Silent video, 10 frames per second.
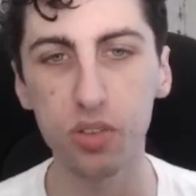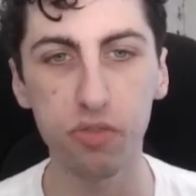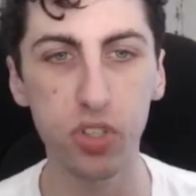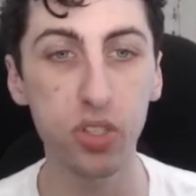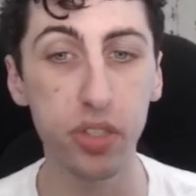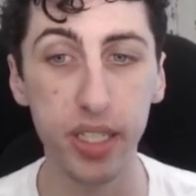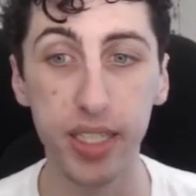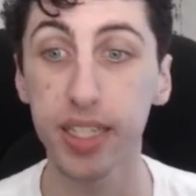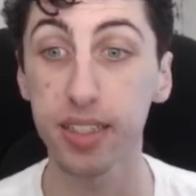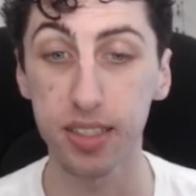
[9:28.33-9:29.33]
First, looking
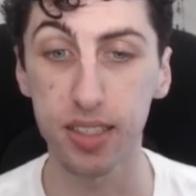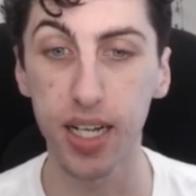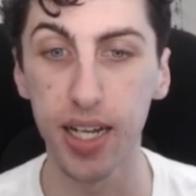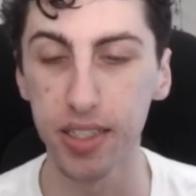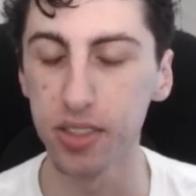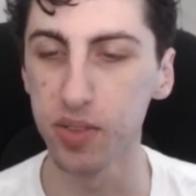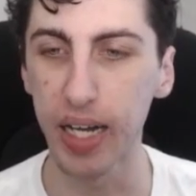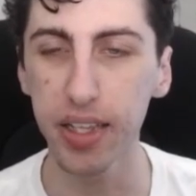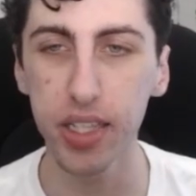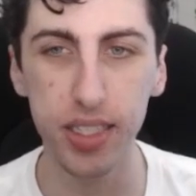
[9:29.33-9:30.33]
at Kasai, who
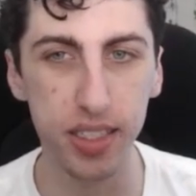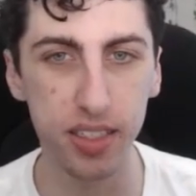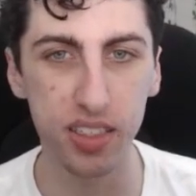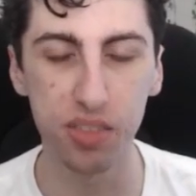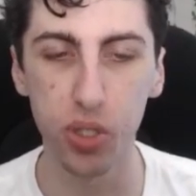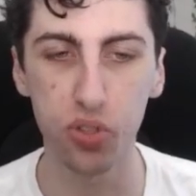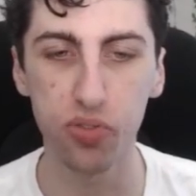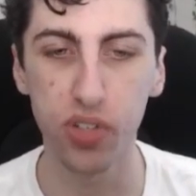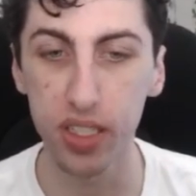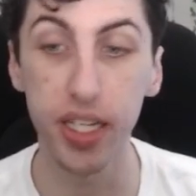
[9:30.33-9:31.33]
I think is the most
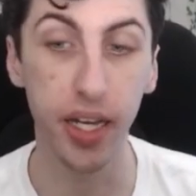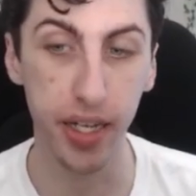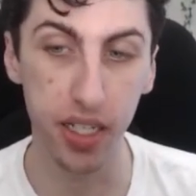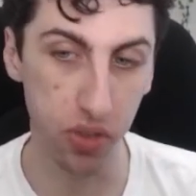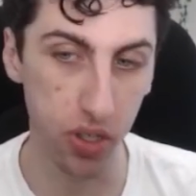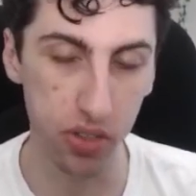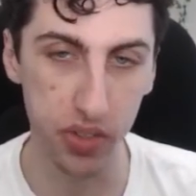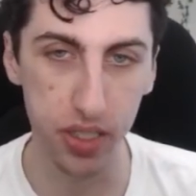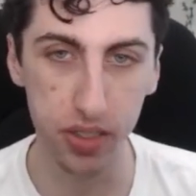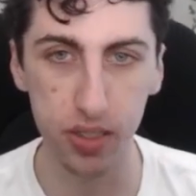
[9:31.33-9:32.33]
fun deck out of all of
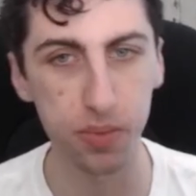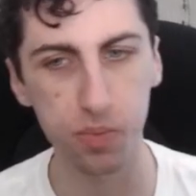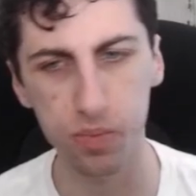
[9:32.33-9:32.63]
these.